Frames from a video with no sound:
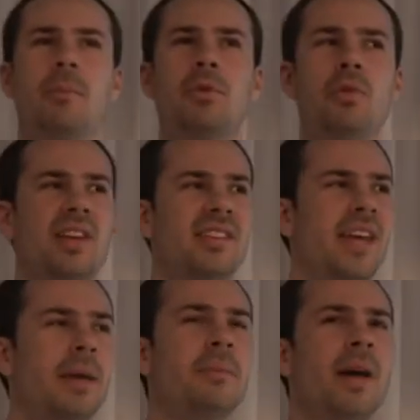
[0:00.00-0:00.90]
do the
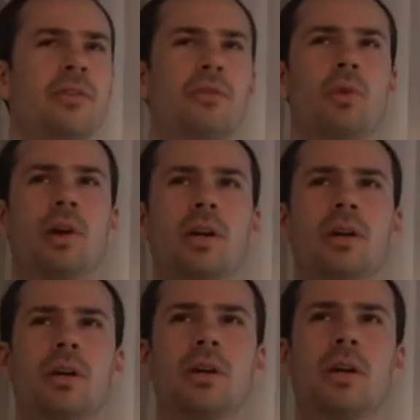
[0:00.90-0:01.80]
same amount of work,
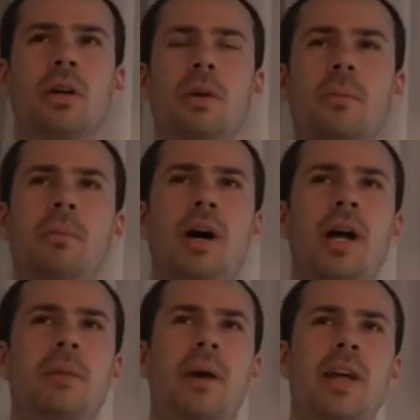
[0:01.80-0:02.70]

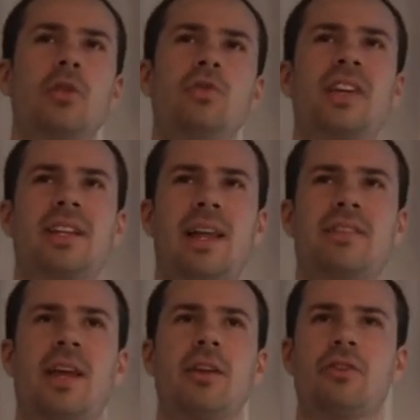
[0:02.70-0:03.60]
but by using
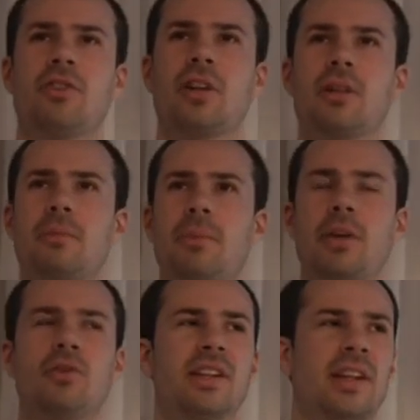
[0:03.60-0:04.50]
less energy, by
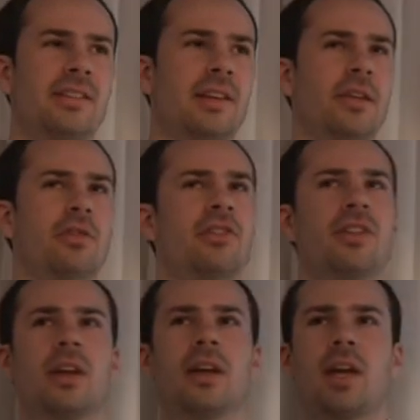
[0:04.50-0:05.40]
using less
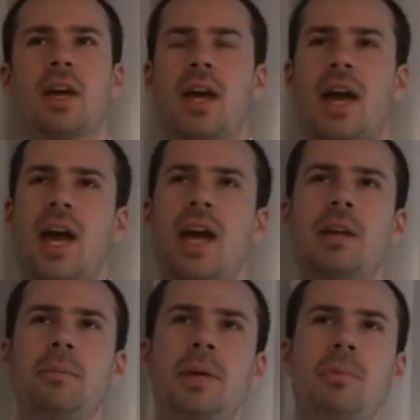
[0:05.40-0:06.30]
electricity?
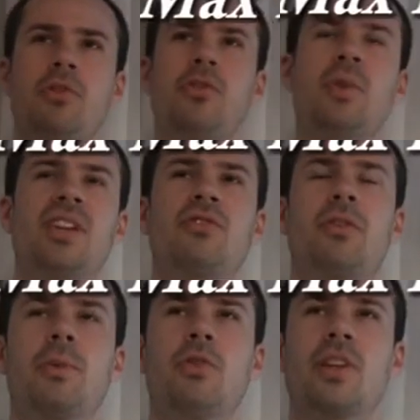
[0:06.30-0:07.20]
And people switched
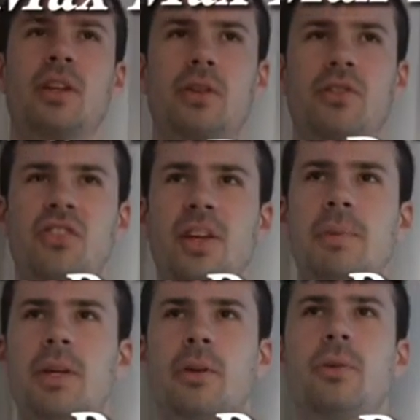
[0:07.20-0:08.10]
from using their
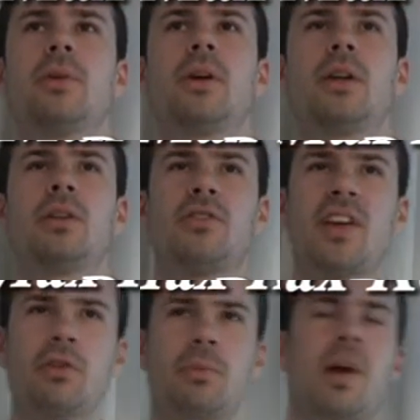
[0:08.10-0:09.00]
CPU, their
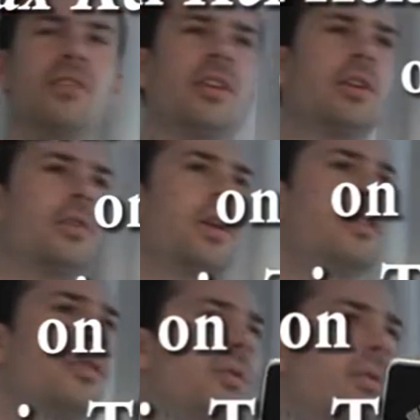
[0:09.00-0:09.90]
central processing unit,
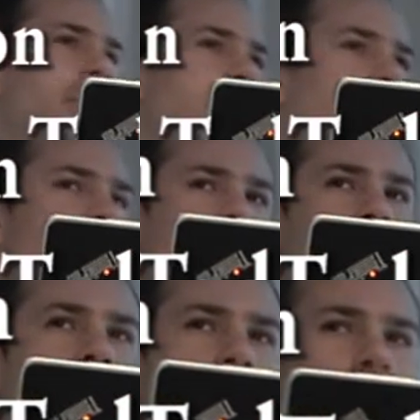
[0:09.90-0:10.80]
to their
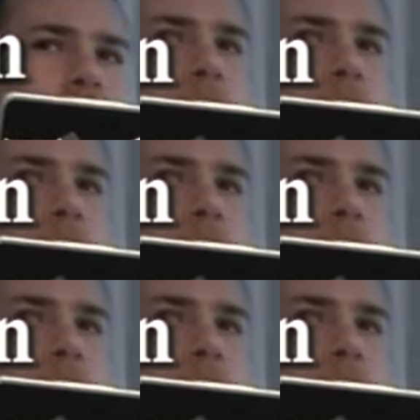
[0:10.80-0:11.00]
GPU,